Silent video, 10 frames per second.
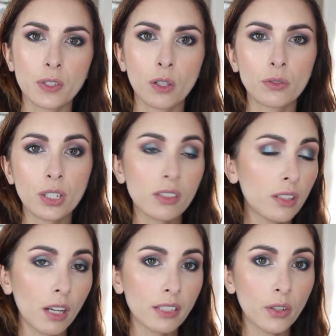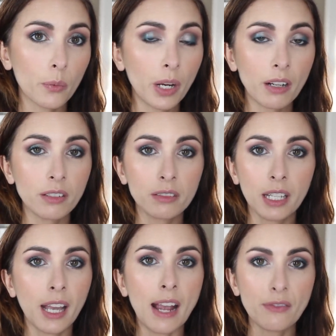So just so you guys are aware, you'll
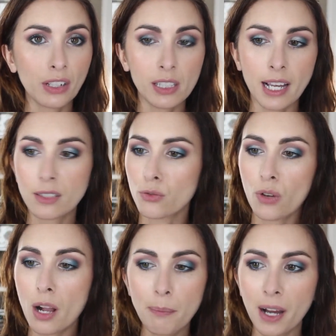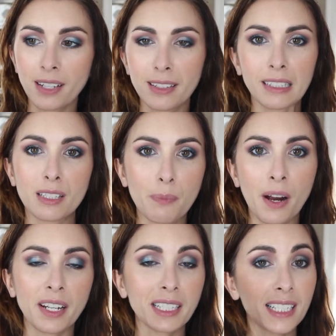get every last drop out of this
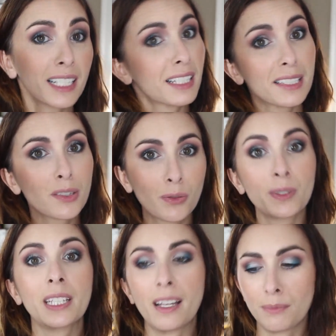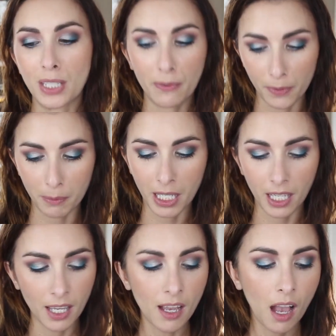product, and it is truly empty for
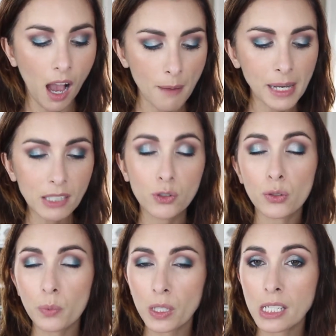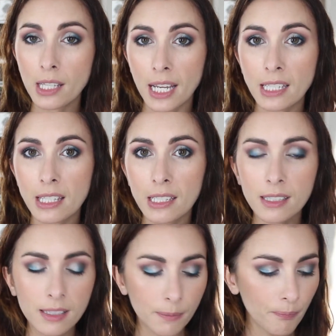me. I do really like this.